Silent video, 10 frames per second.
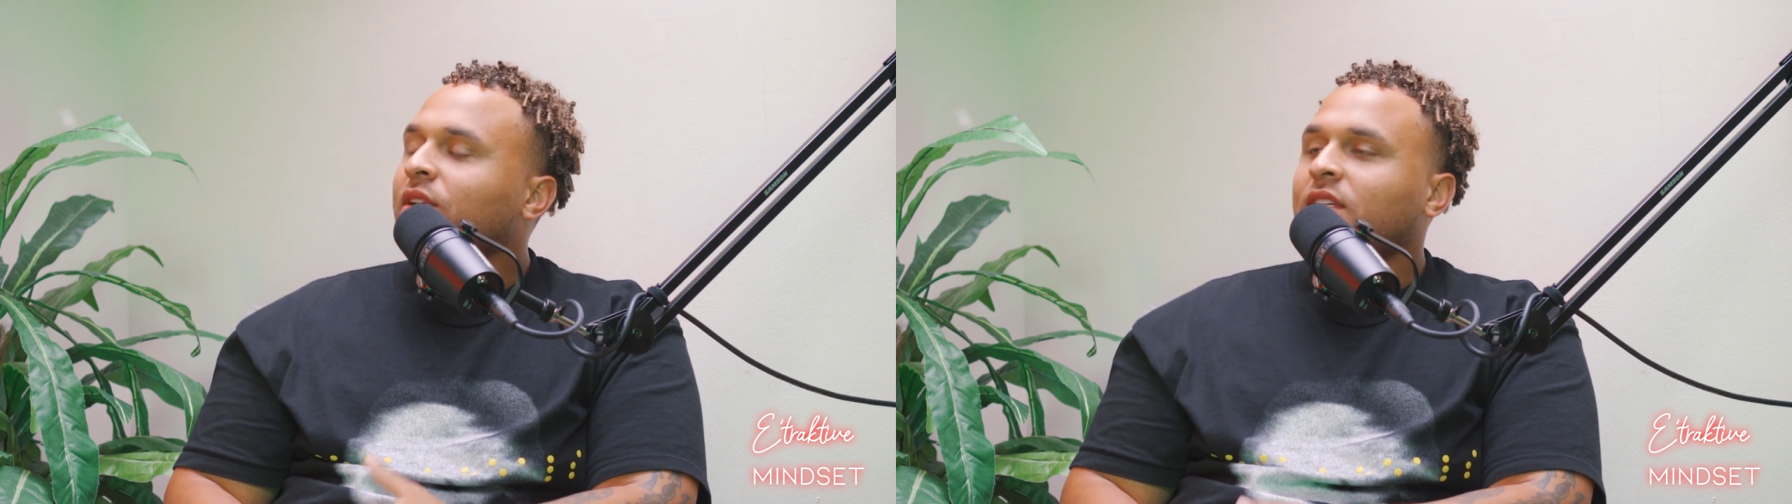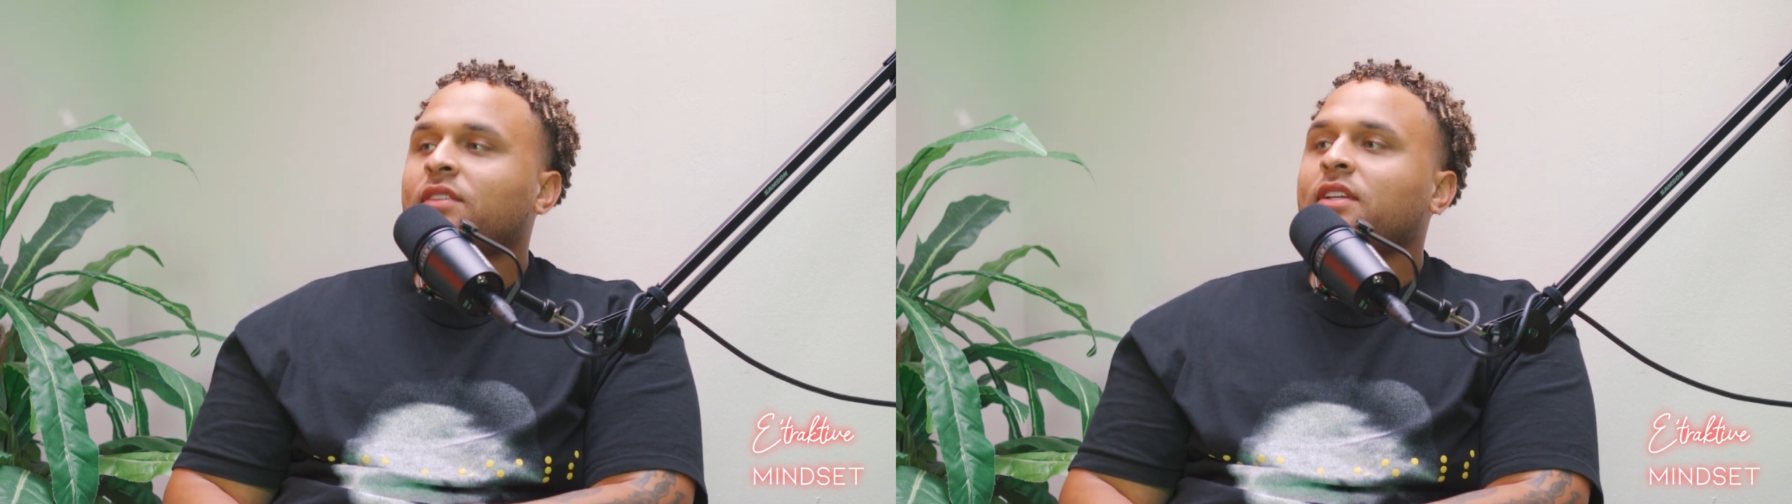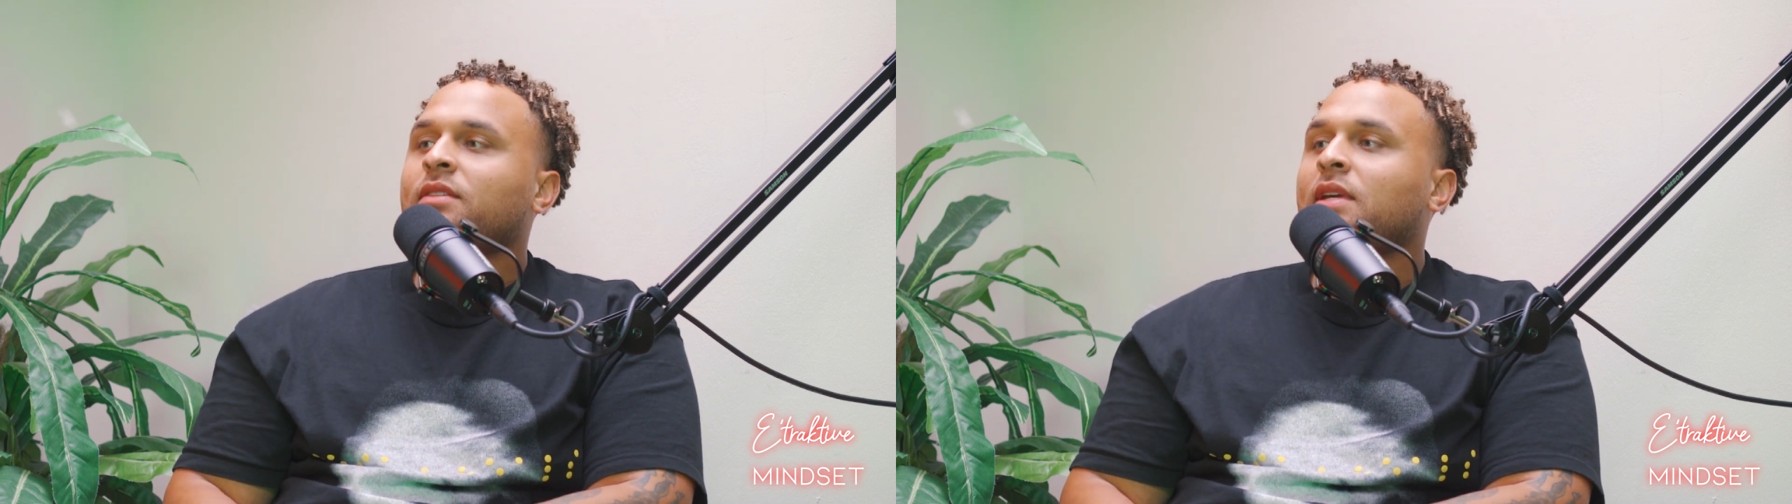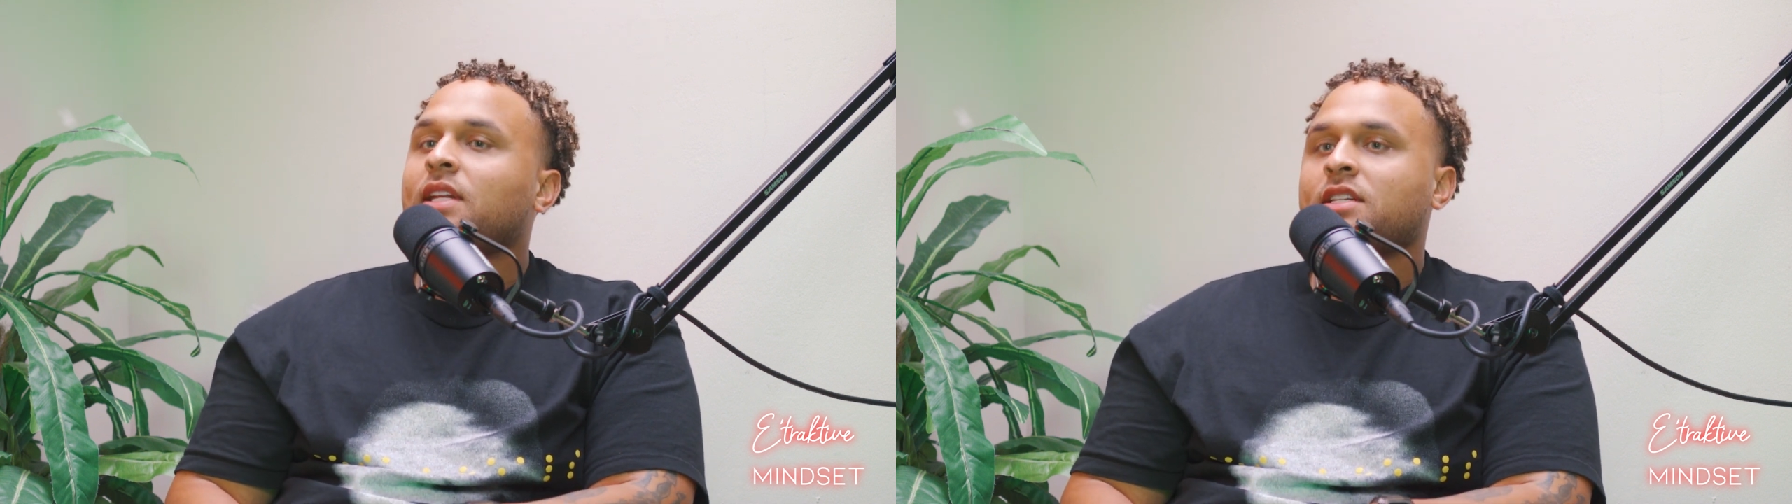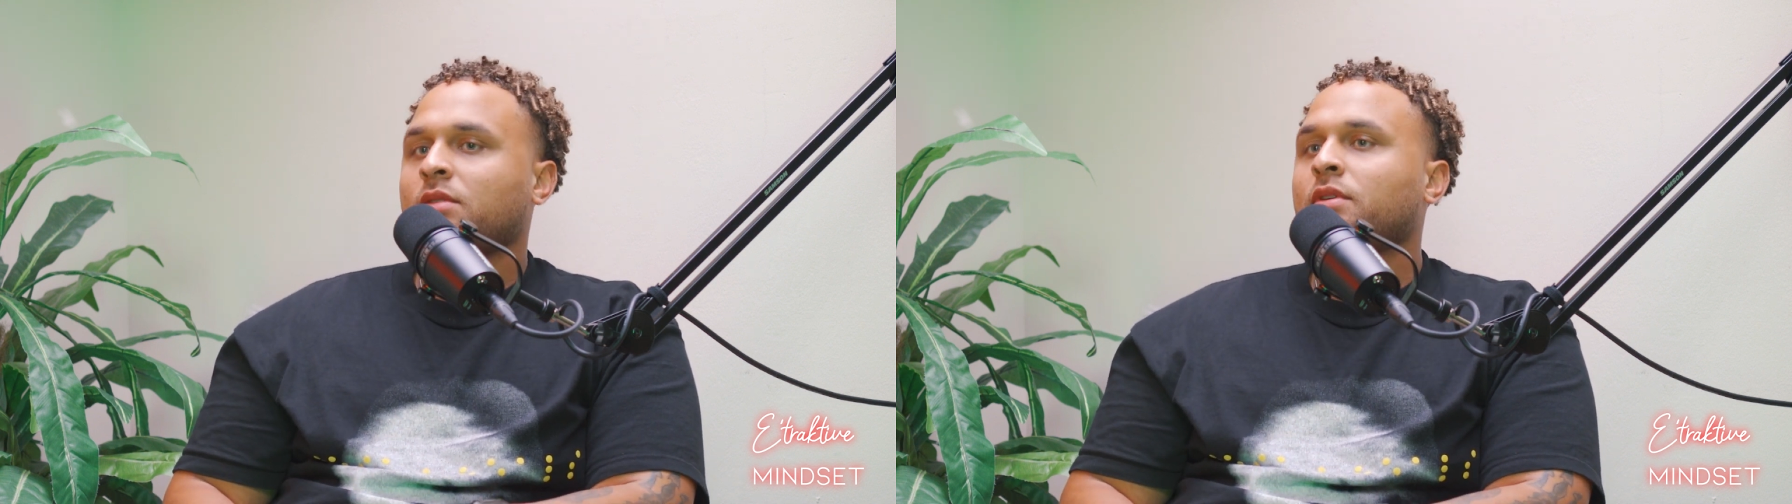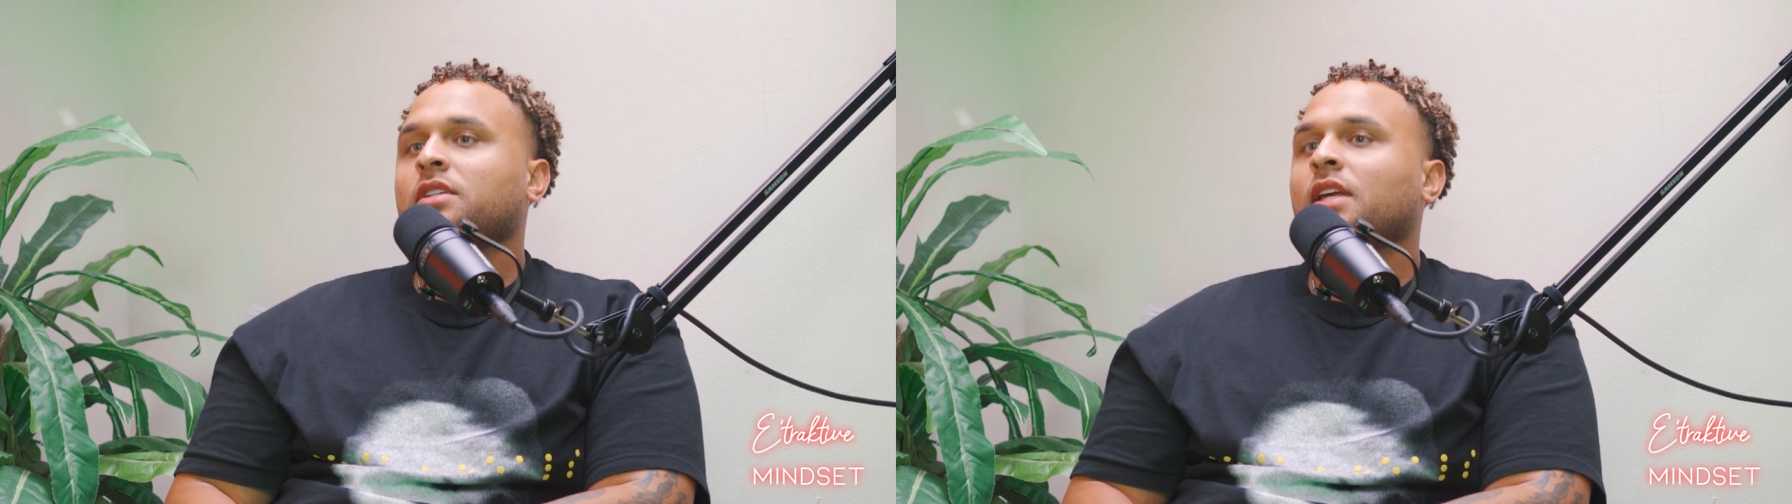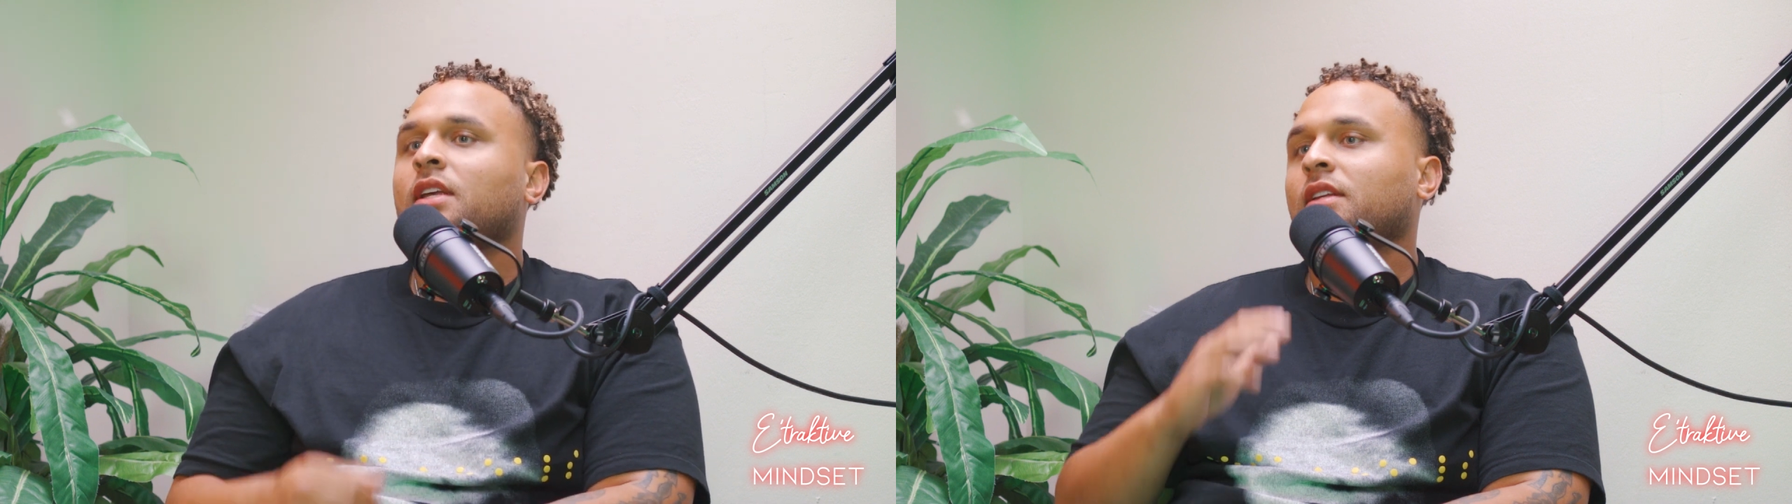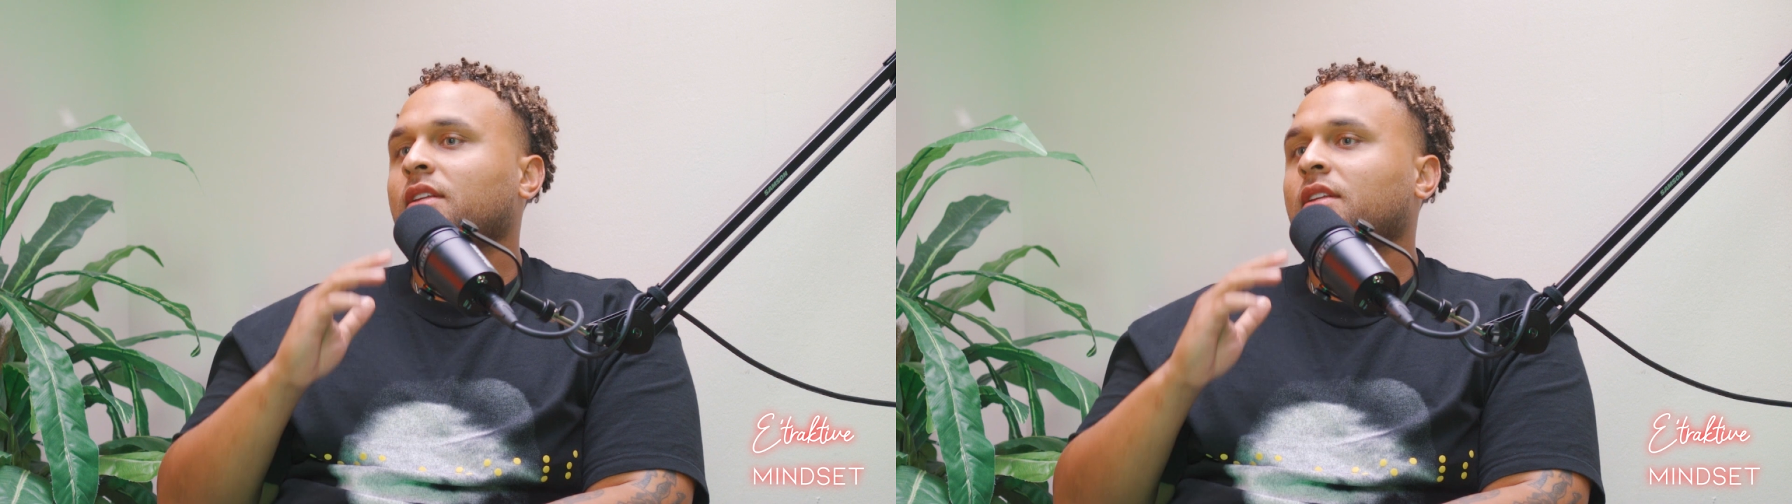believe in meeting someone's like,